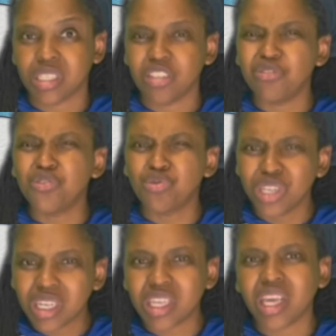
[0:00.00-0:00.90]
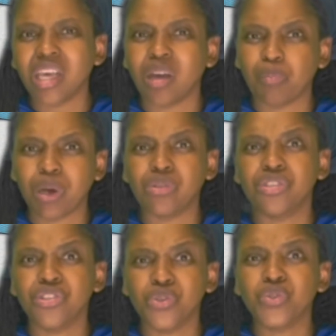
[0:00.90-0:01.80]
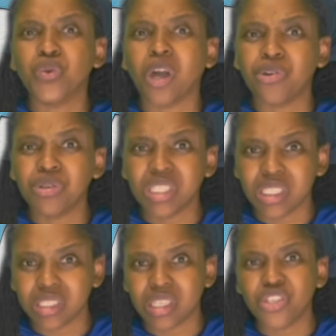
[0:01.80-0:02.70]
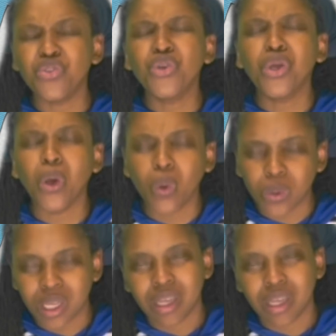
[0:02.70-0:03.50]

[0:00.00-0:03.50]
and if you really care about those who are autistic, you know